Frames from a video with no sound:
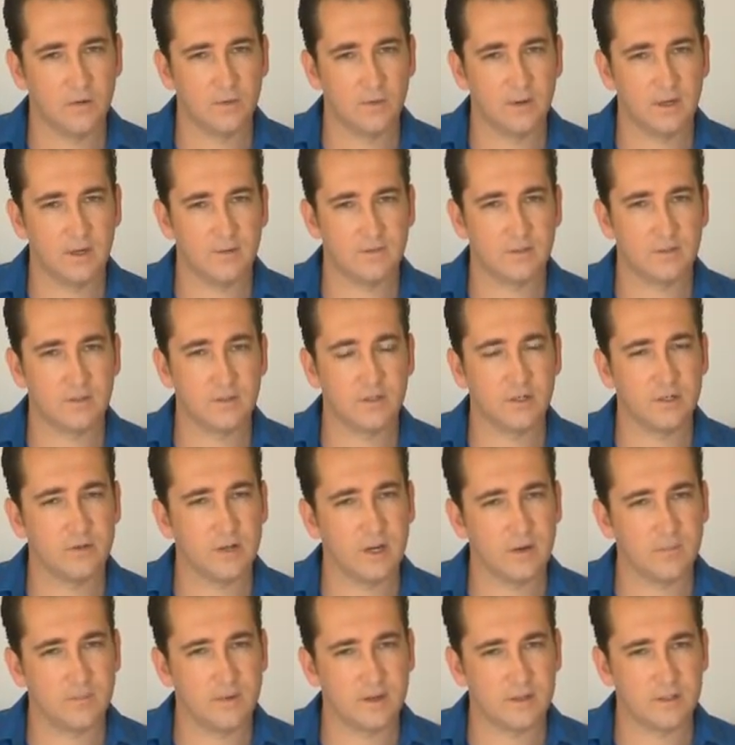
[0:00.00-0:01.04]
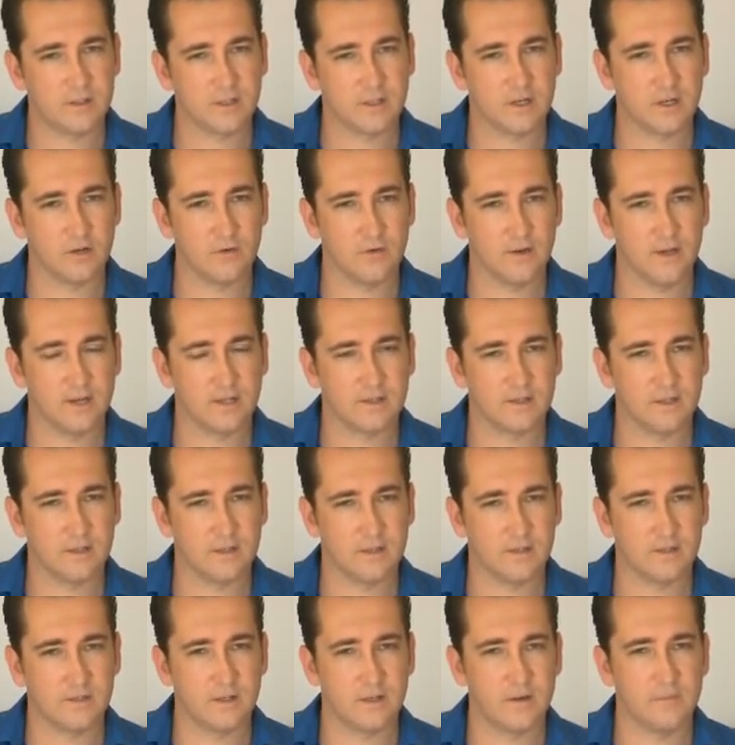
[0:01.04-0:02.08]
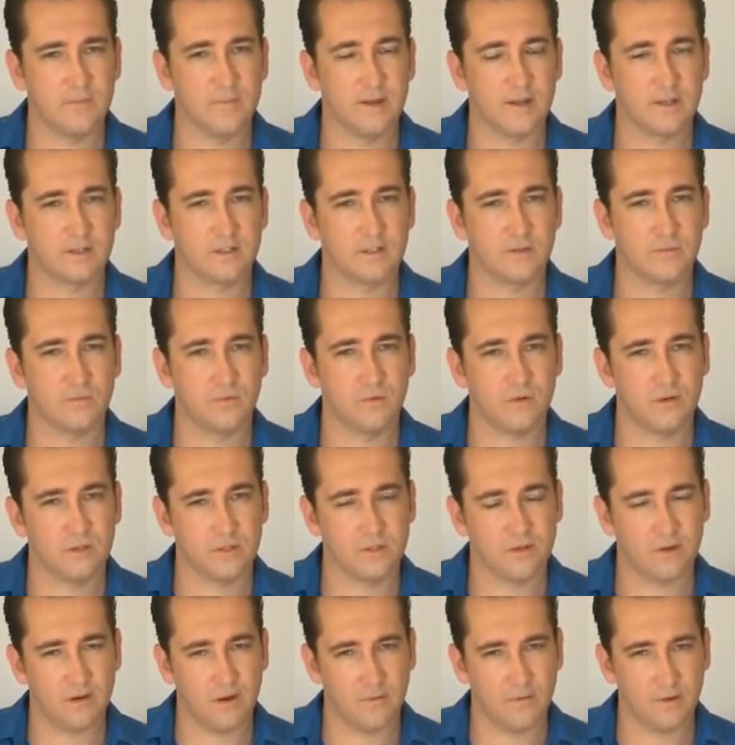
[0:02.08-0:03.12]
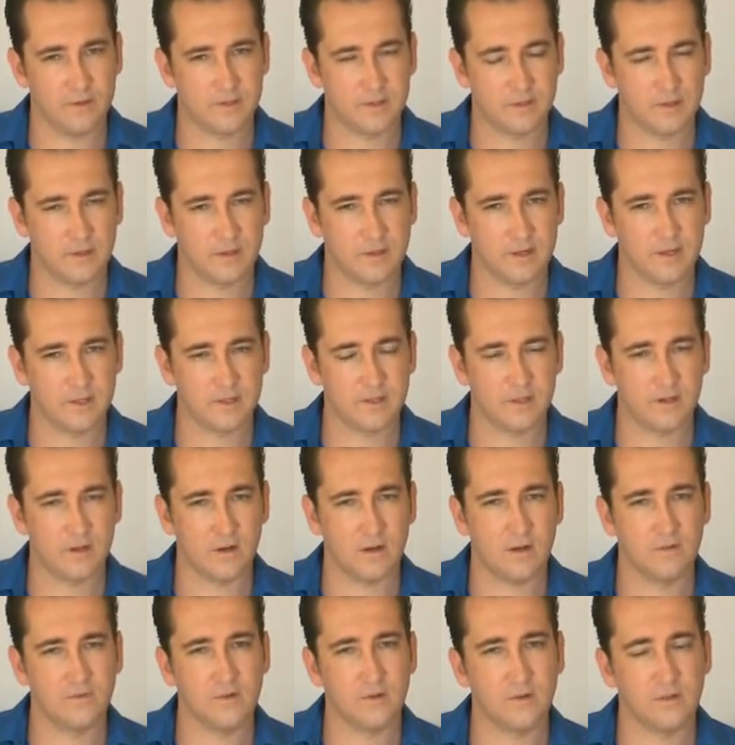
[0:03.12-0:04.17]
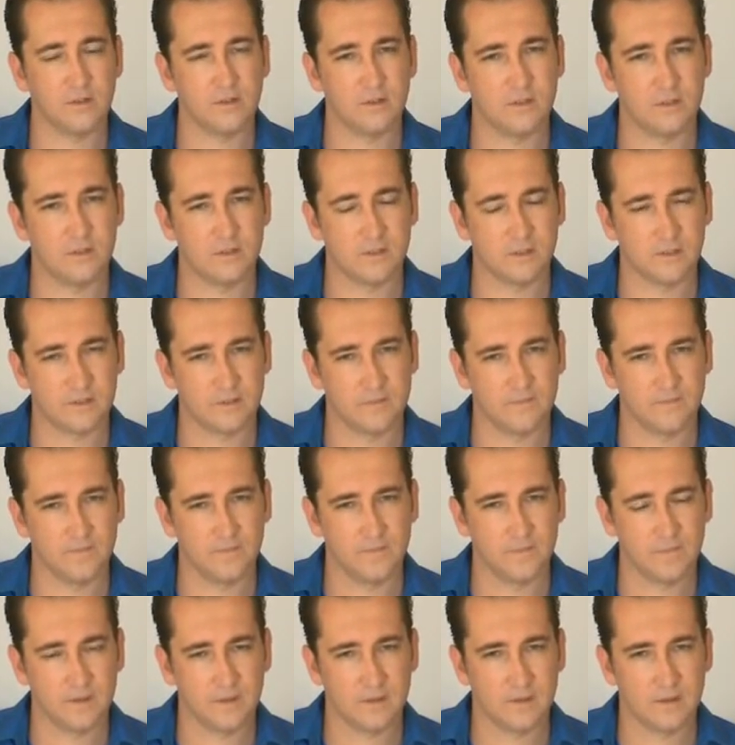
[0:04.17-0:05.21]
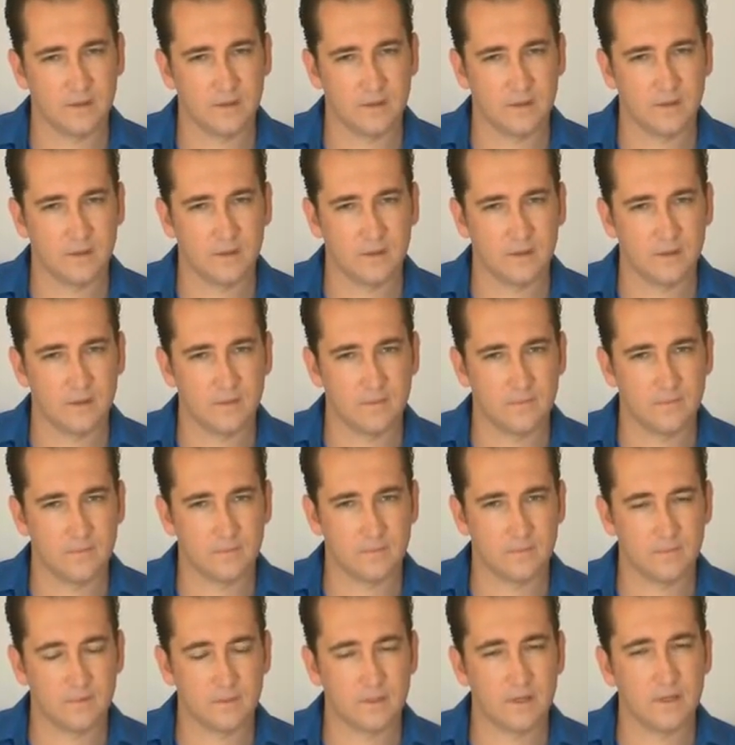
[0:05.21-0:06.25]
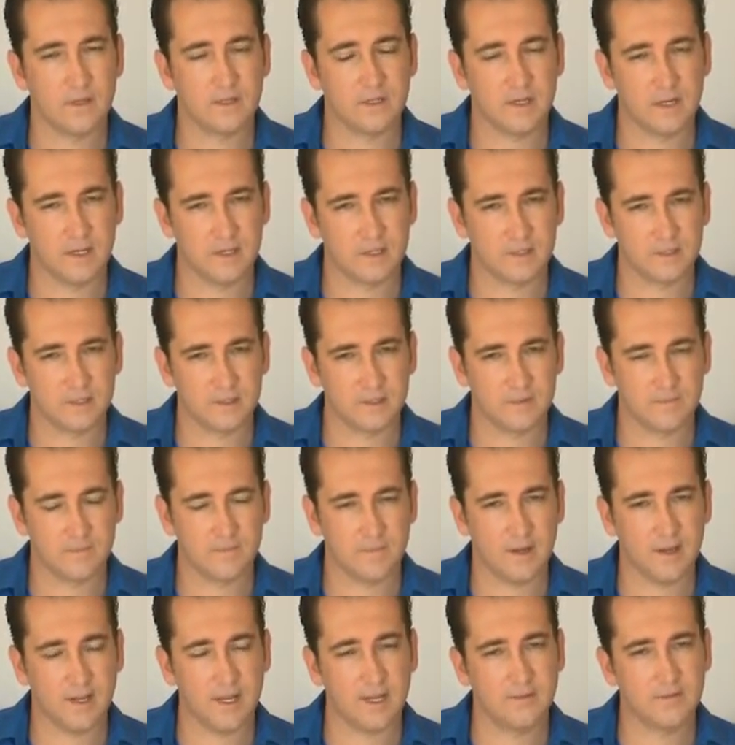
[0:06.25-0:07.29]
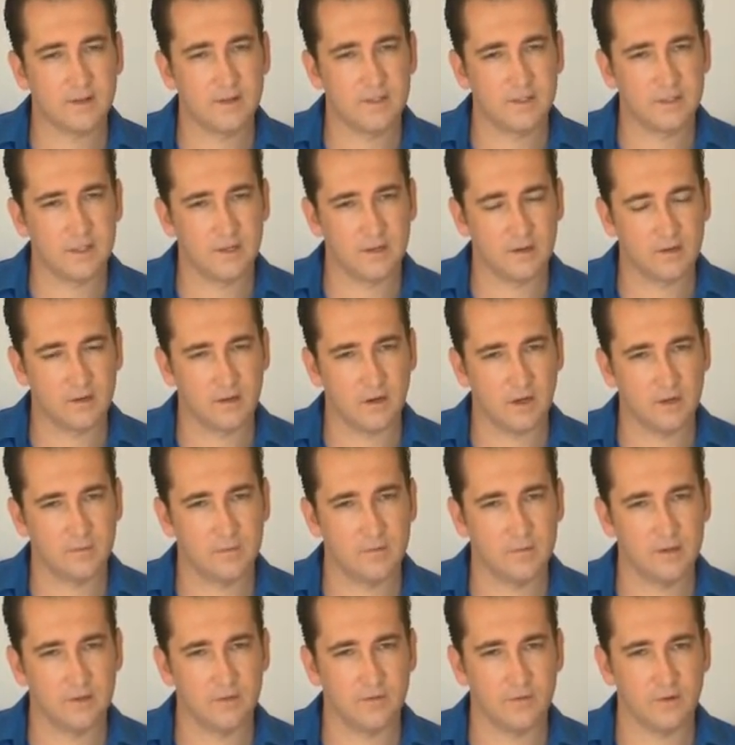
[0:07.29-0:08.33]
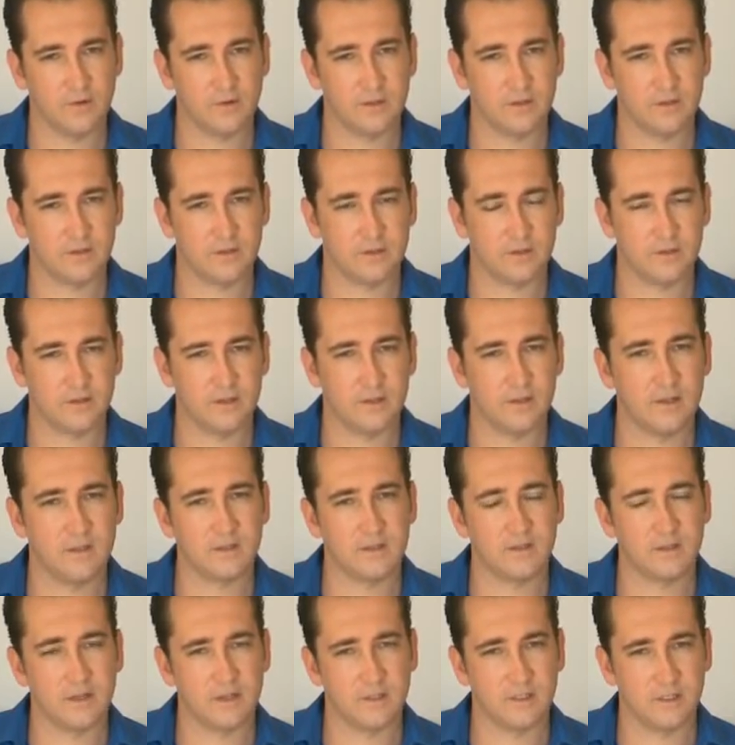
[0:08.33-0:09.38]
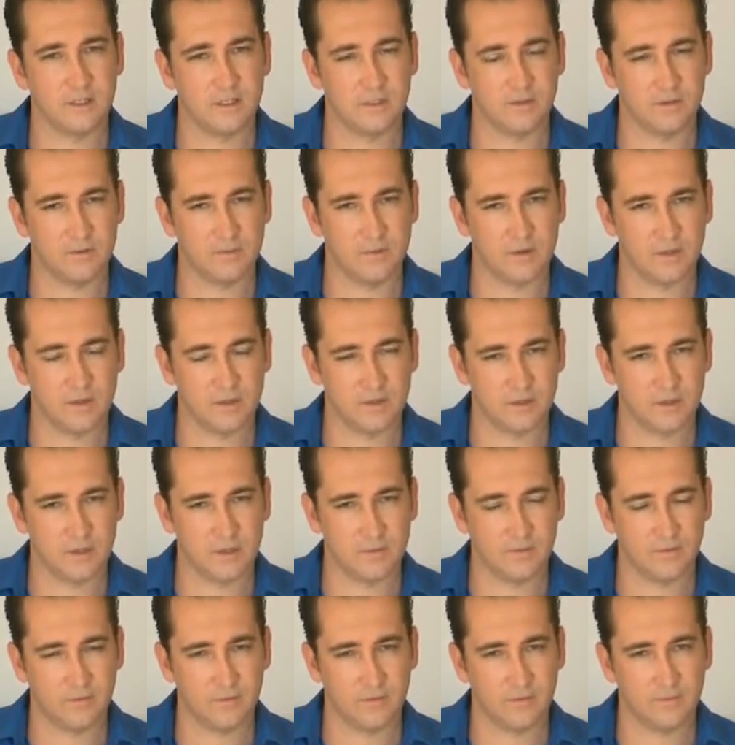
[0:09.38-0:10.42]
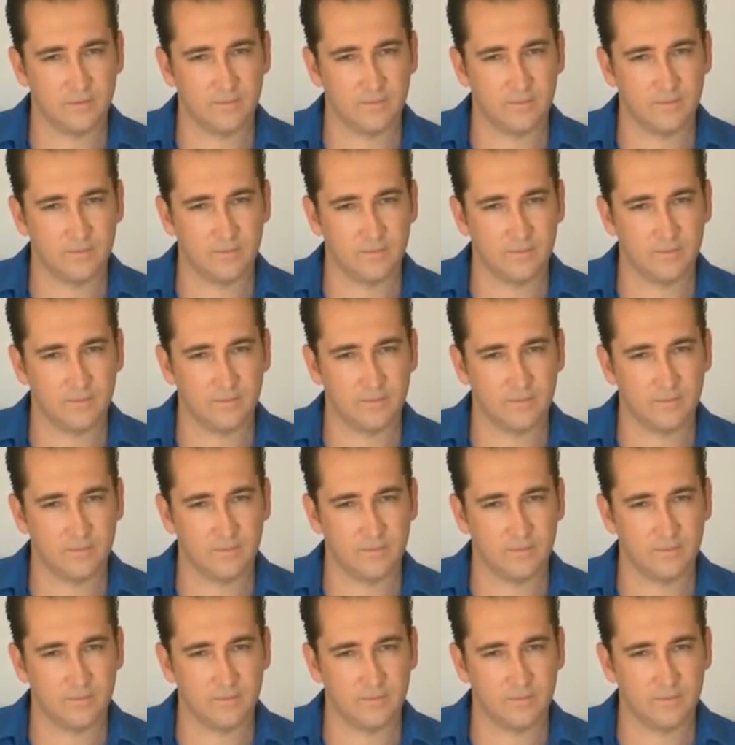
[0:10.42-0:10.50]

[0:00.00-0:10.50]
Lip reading: we have to do our best to correct it and turn it back towards our original nature of goodness. So yes, I have considered God put me through this to turn such into a positive.